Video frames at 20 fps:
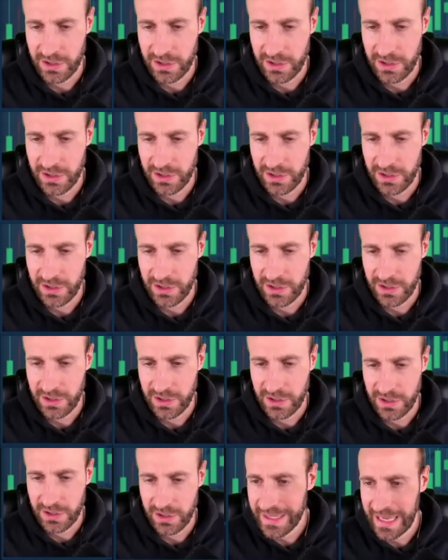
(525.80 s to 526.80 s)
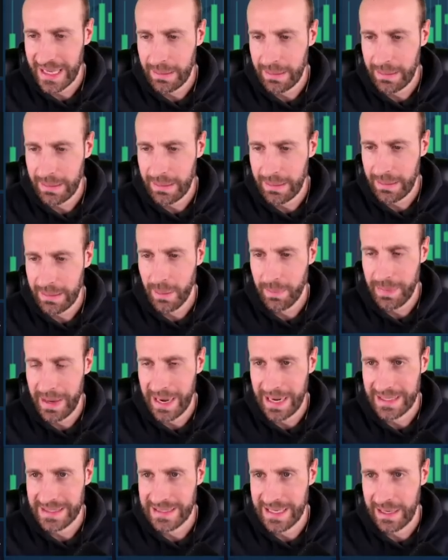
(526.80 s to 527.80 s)
you can see Brett came all the way
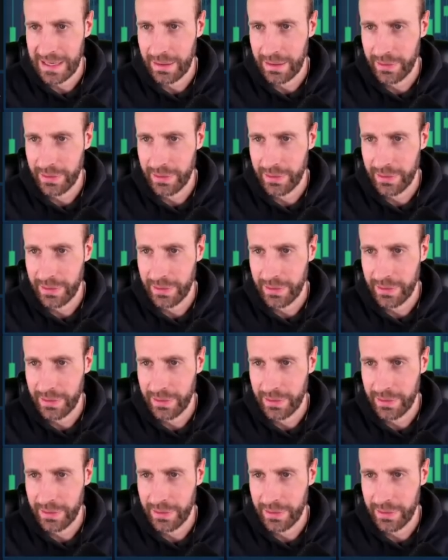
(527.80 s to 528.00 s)
back down